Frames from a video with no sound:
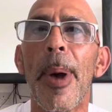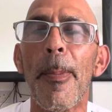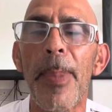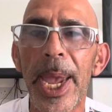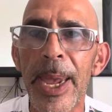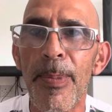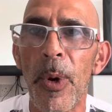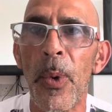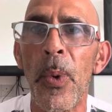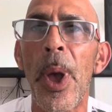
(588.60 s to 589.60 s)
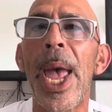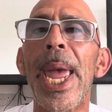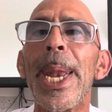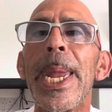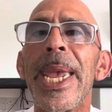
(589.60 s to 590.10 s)
But people
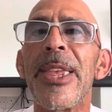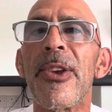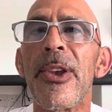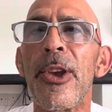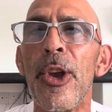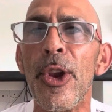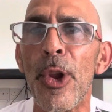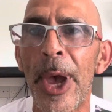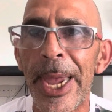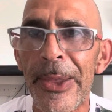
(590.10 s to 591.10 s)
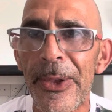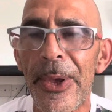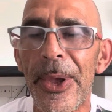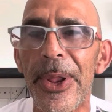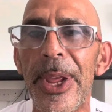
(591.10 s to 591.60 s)
need to
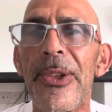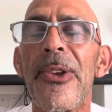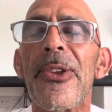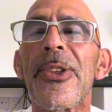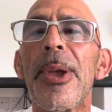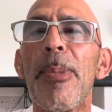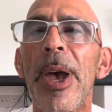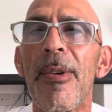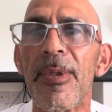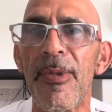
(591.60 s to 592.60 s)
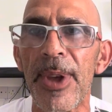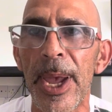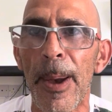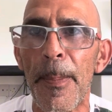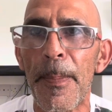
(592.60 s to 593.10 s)
unite, need to step out of the
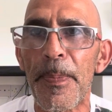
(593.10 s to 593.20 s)
fear.